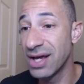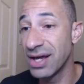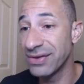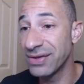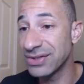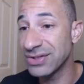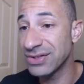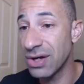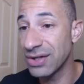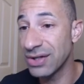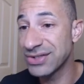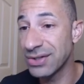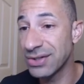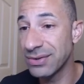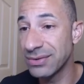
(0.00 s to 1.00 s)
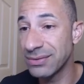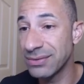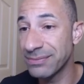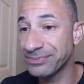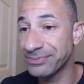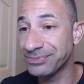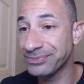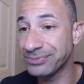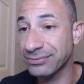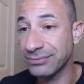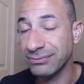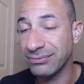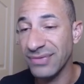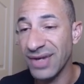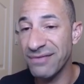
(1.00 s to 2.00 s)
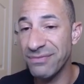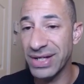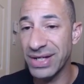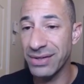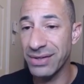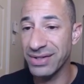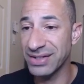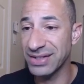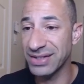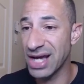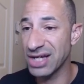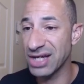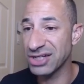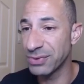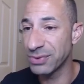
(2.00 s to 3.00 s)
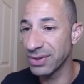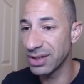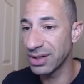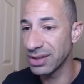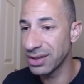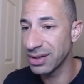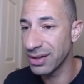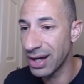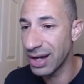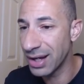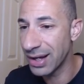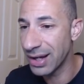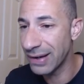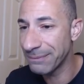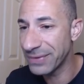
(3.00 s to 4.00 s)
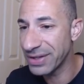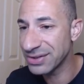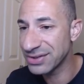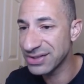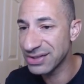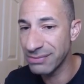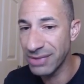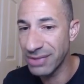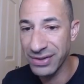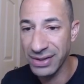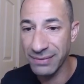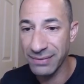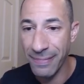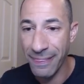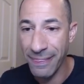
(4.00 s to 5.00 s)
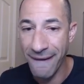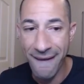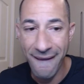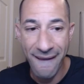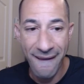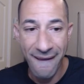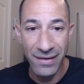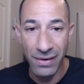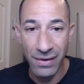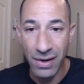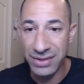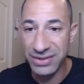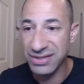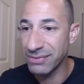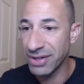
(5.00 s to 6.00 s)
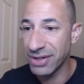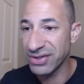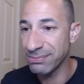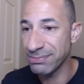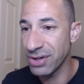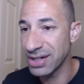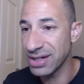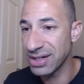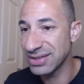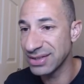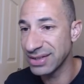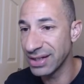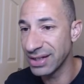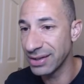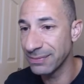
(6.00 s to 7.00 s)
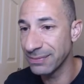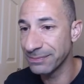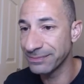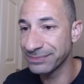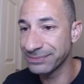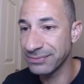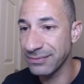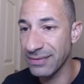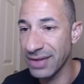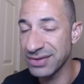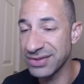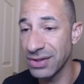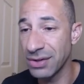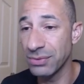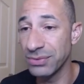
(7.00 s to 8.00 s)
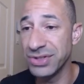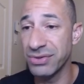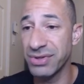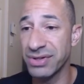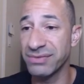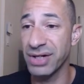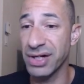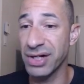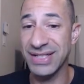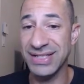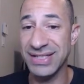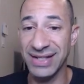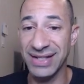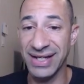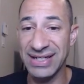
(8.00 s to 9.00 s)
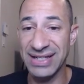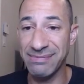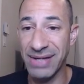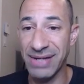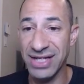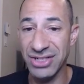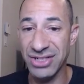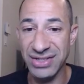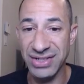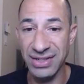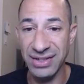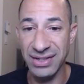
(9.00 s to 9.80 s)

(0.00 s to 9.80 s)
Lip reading: There's also, if we go to the dashboard, there are some other products in here. So you can request landing pages,